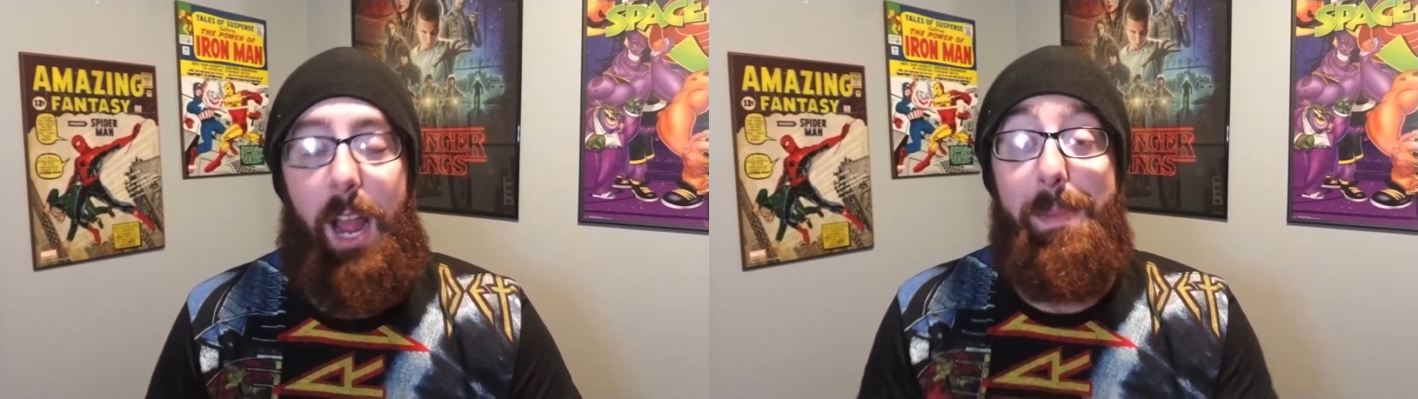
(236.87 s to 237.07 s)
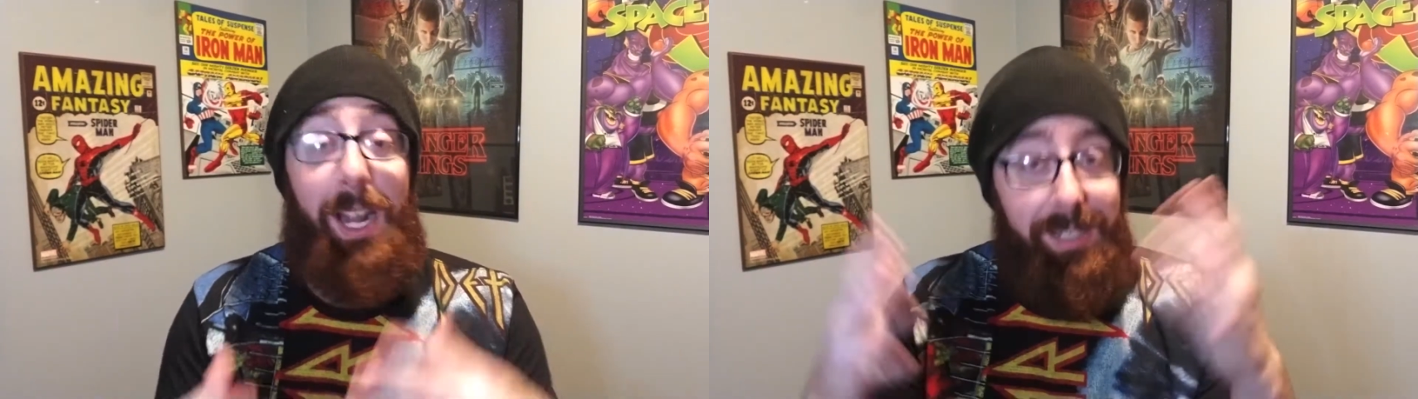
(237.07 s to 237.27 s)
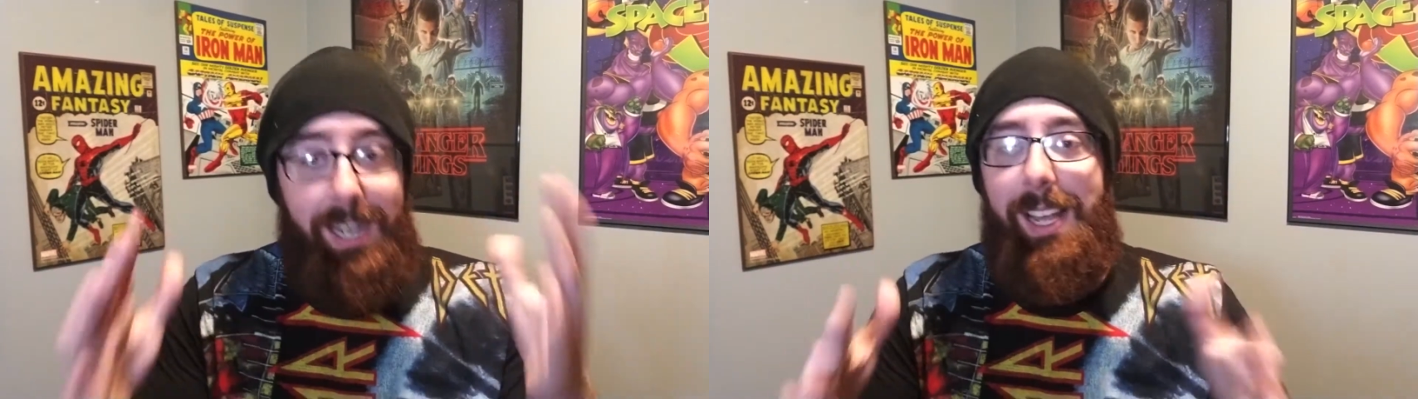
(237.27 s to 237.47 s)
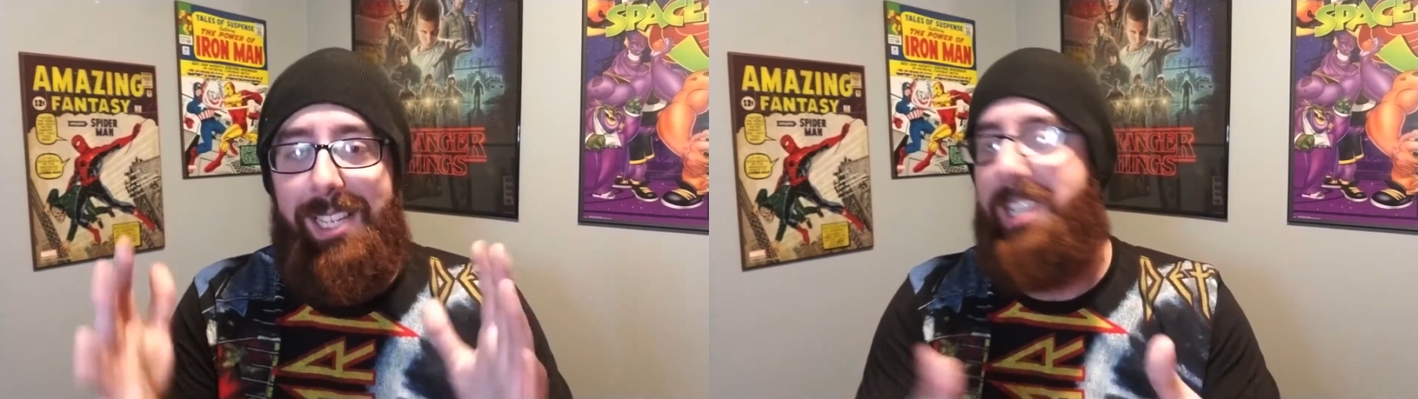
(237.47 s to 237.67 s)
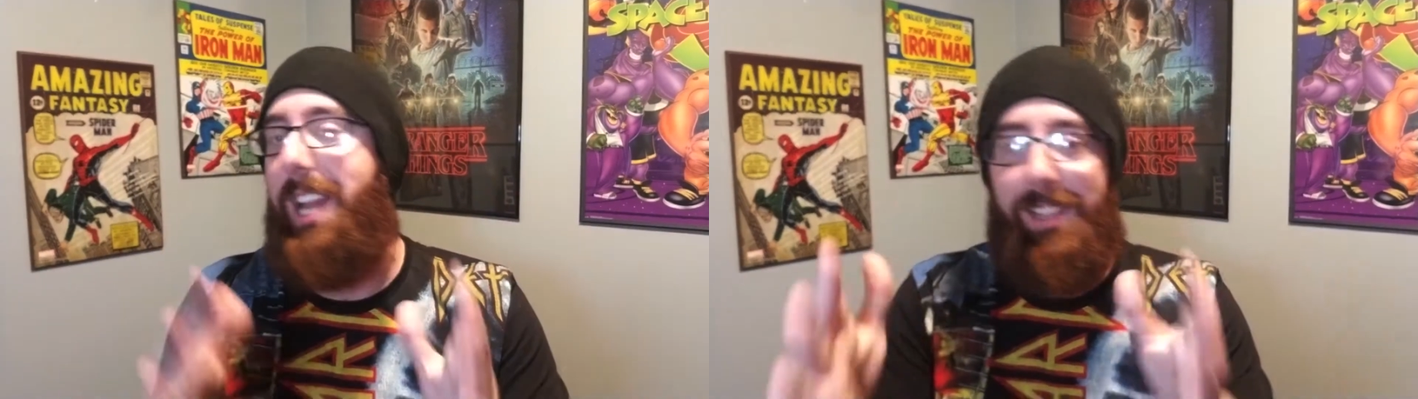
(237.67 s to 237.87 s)
I mean, not that
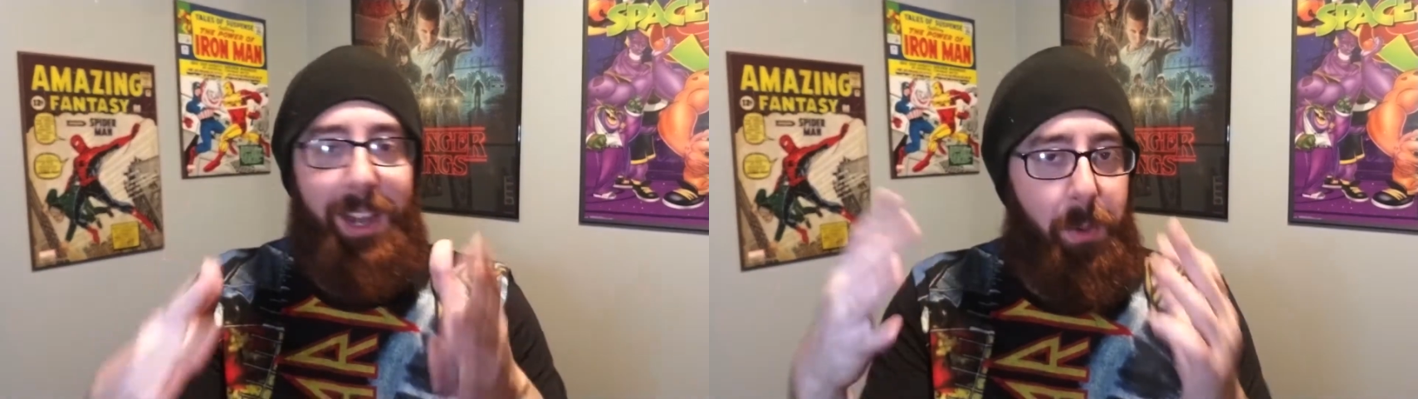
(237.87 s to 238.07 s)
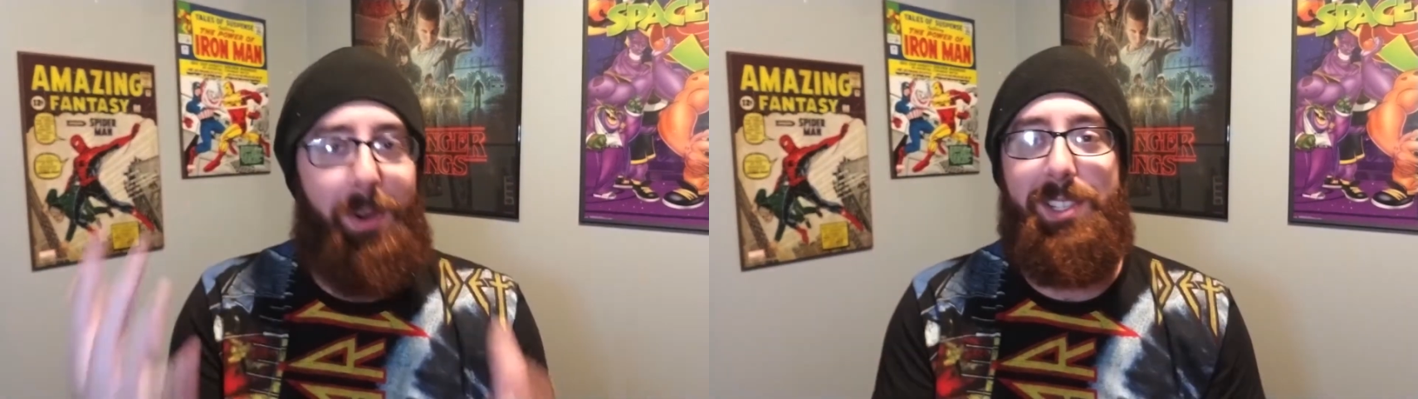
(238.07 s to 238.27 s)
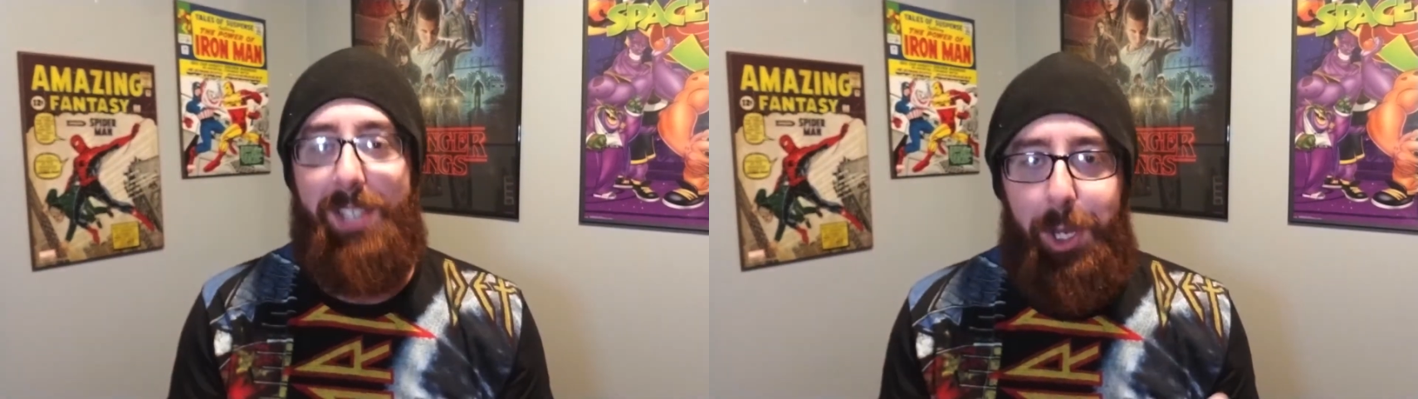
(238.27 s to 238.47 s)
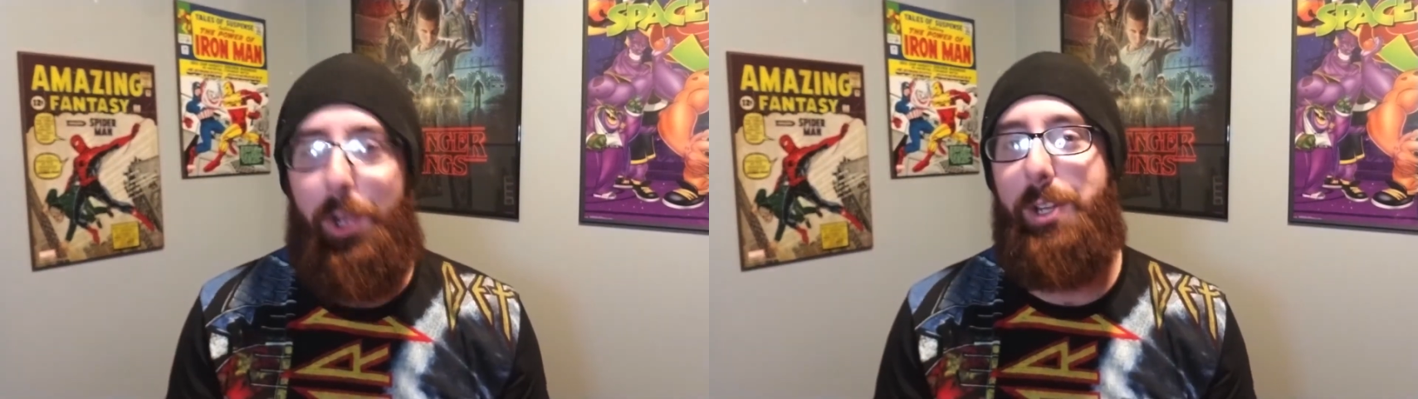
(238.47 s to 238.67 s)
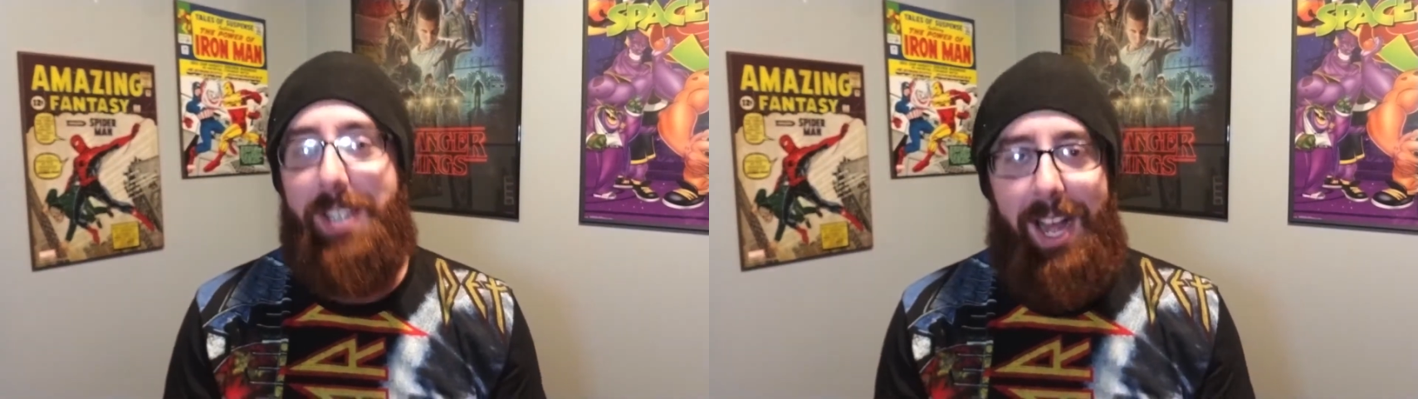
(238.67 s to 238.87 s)
it wasn't a
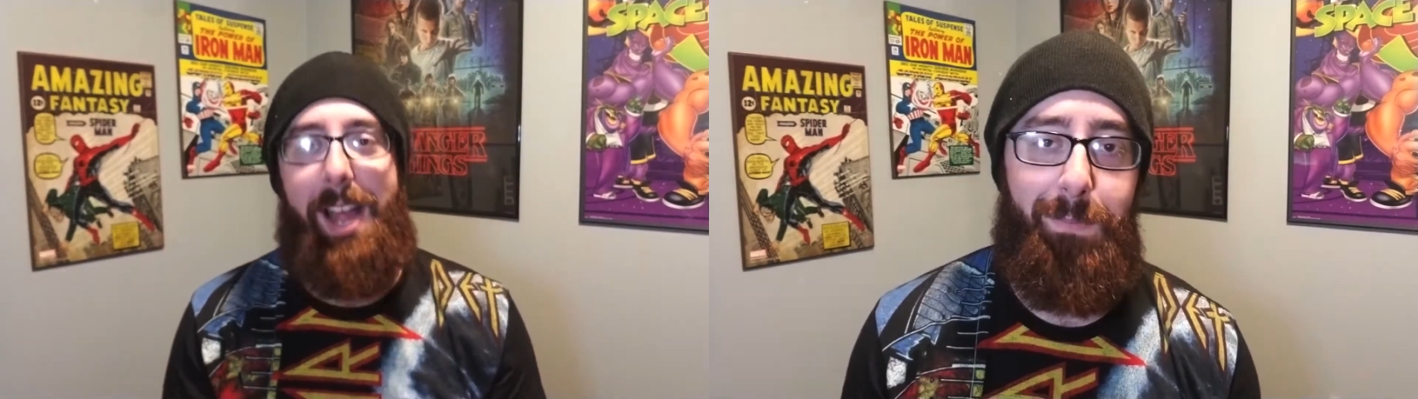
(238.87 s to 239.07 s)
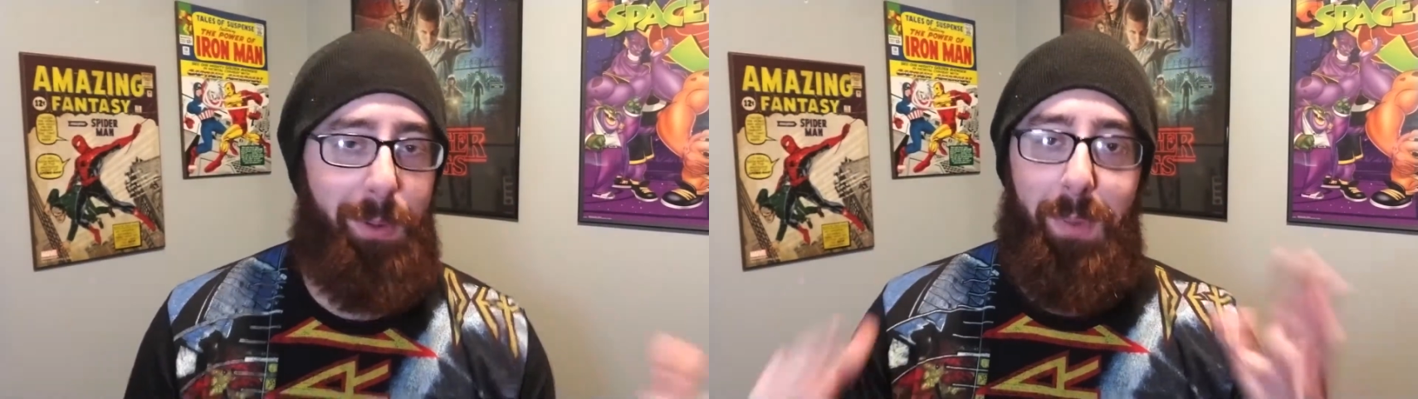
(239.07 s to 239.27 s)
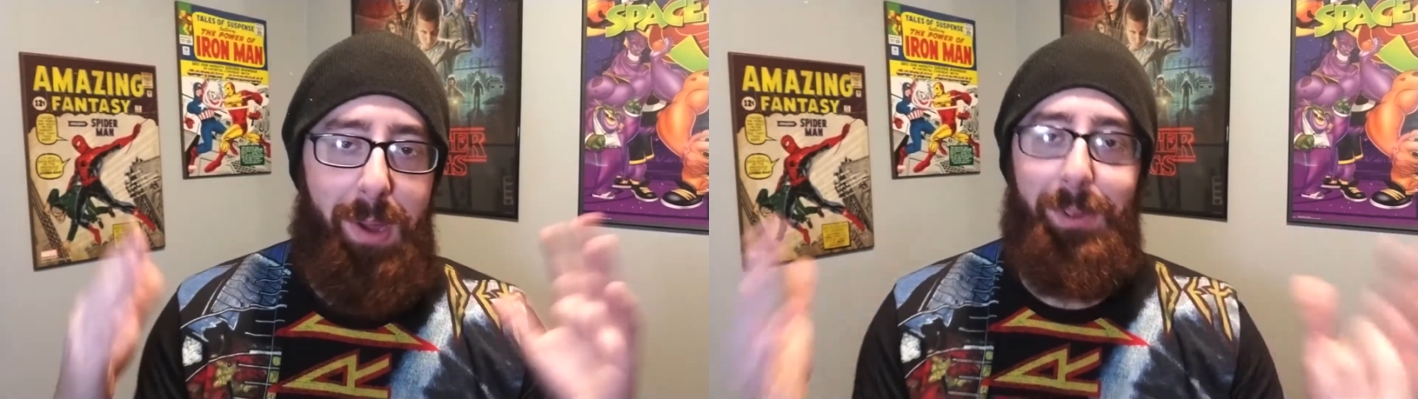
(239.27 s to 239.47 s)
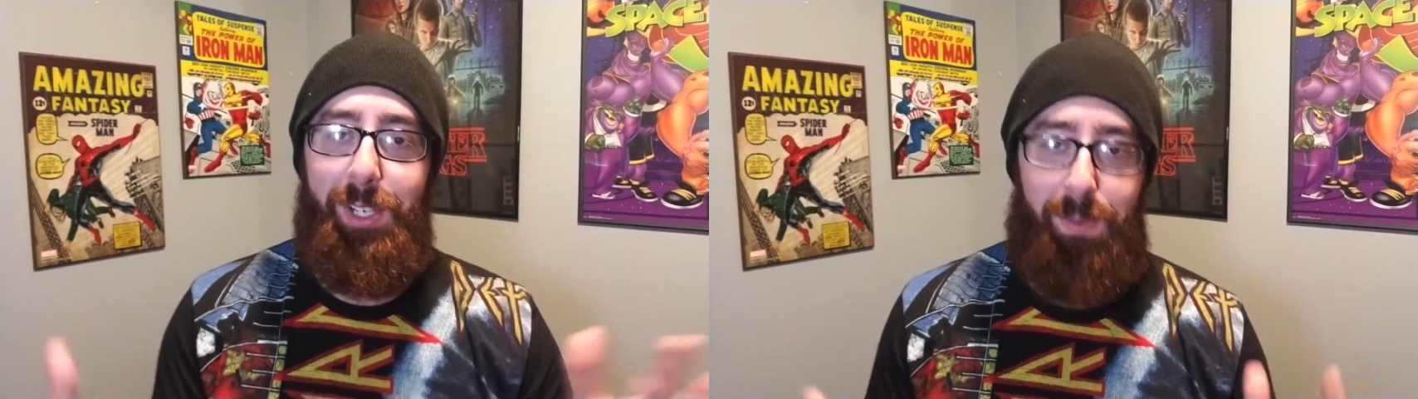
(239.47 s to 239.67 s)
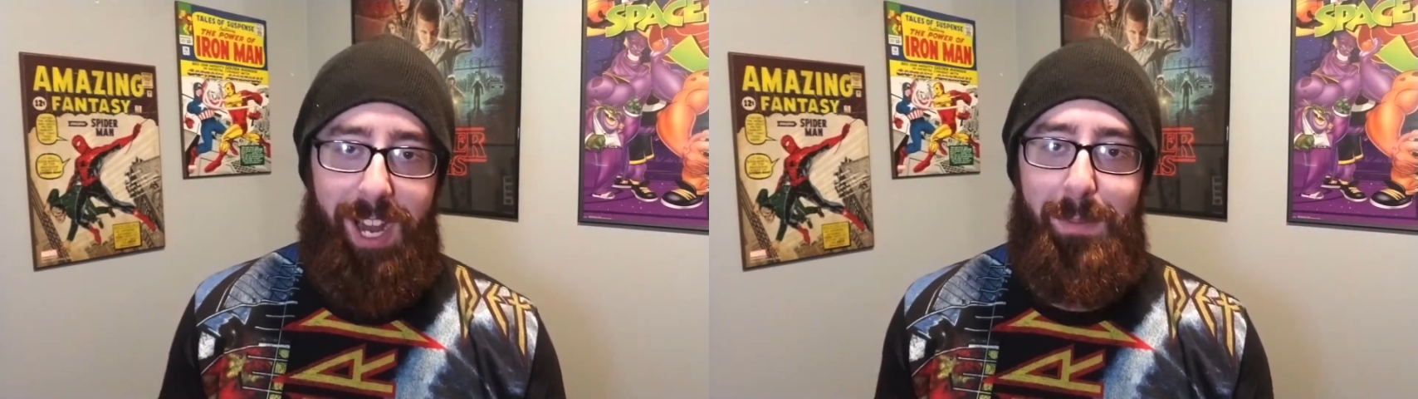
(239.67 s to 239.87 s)
good time, but we were
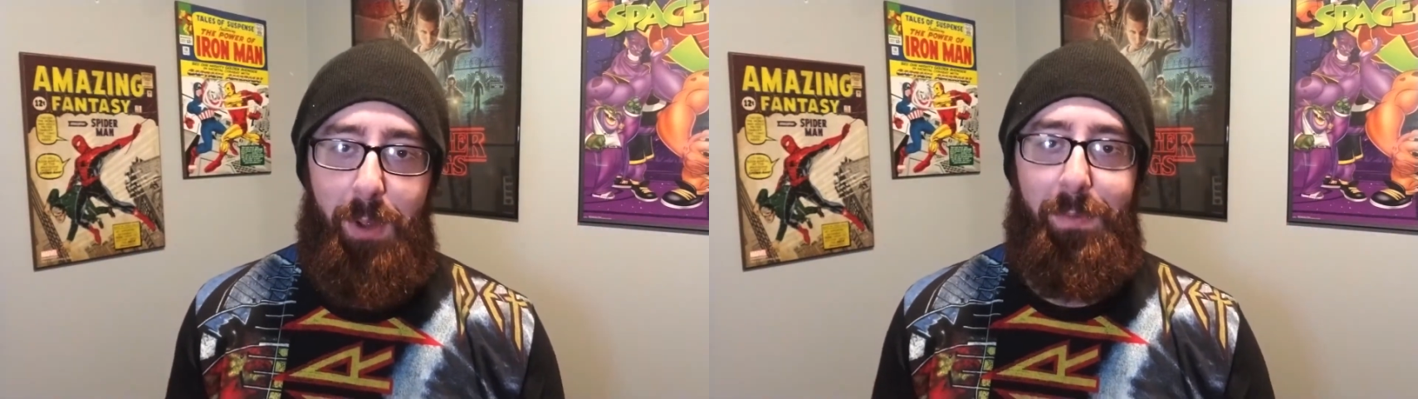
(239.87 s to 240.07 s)
just ready to move